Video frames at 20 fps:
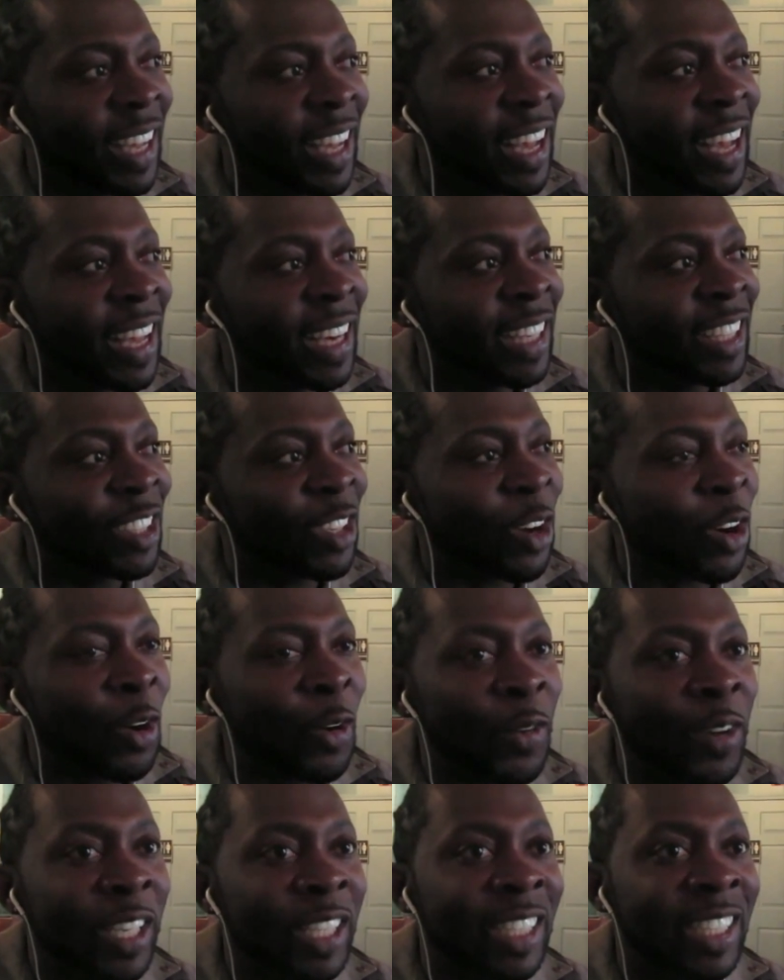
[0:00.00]
And it
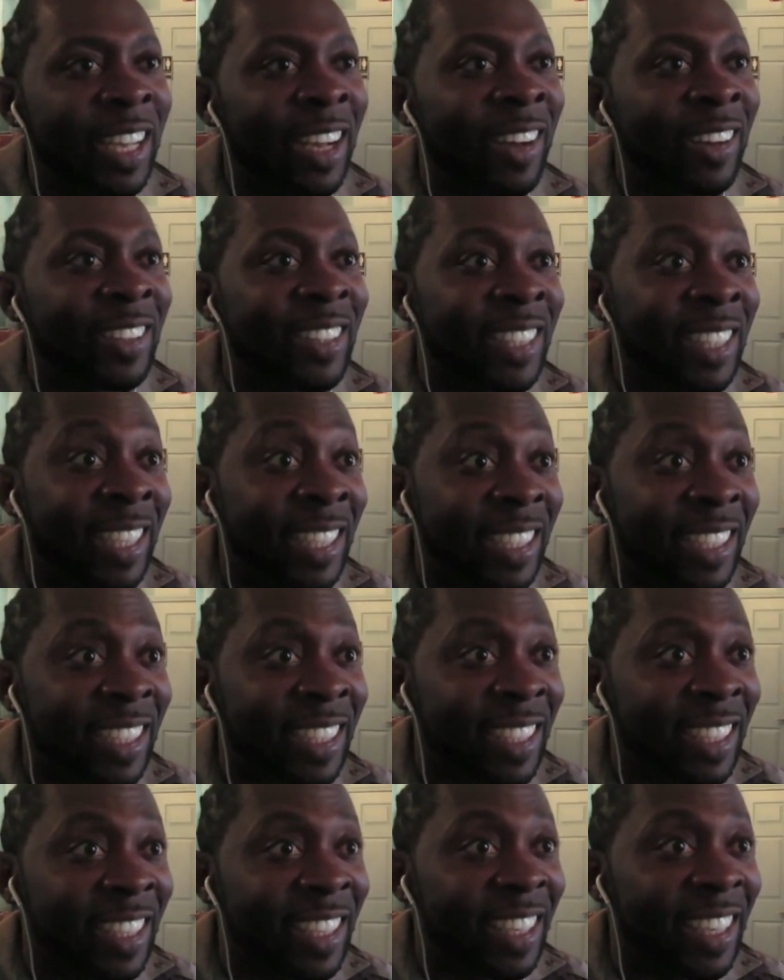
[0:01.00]
always sounds
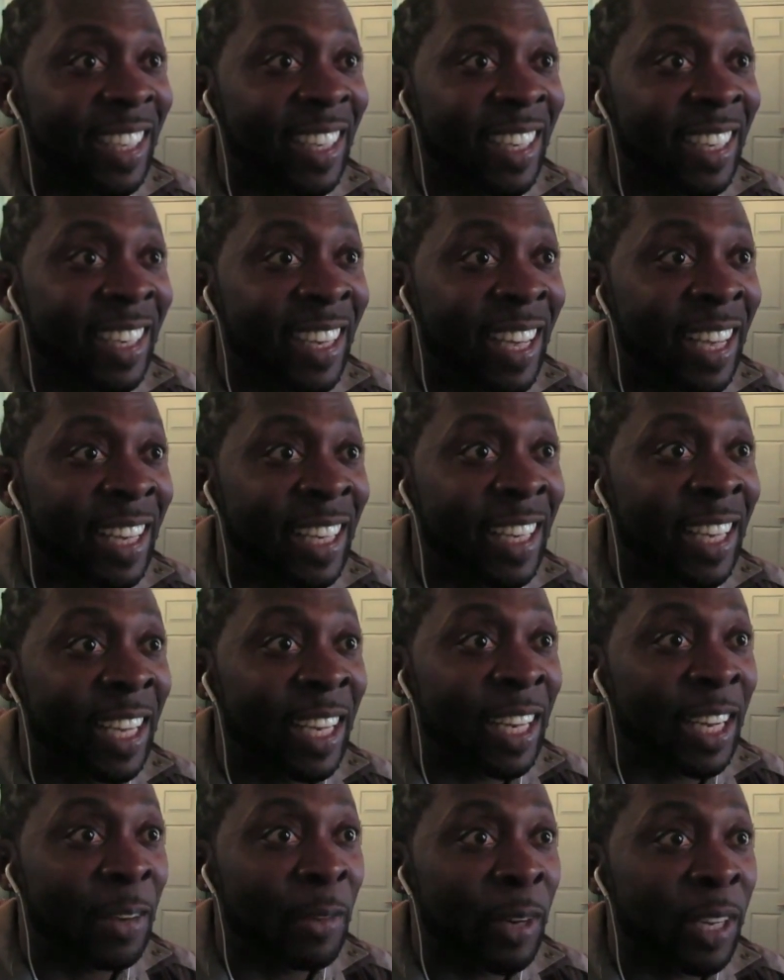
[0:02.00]
easier
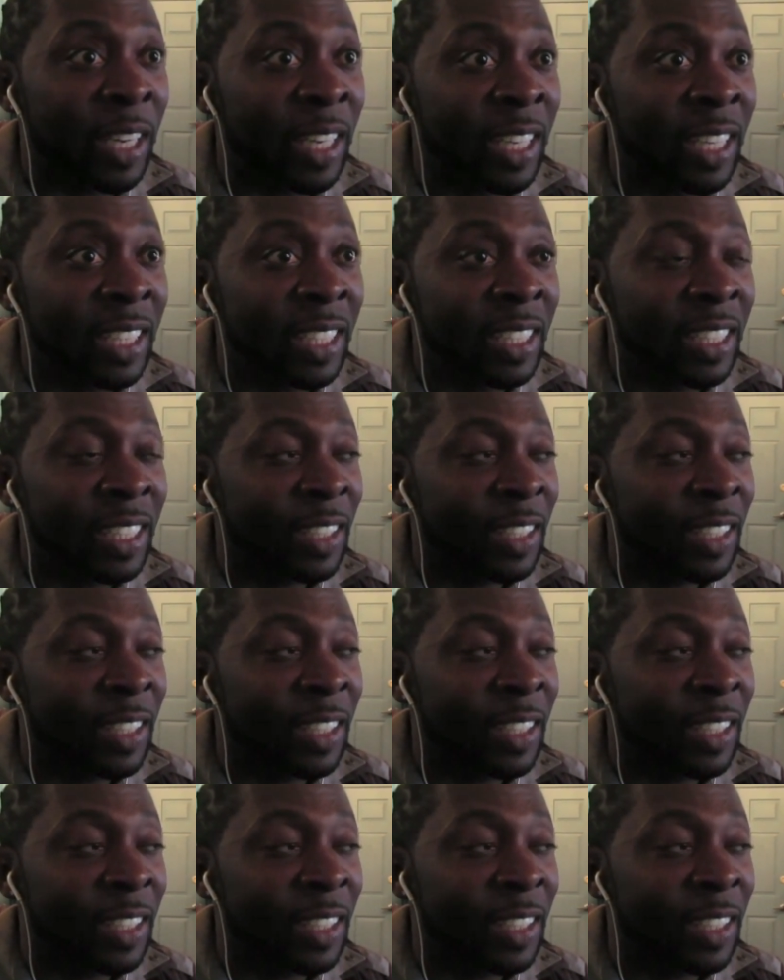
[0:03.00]
than what it is.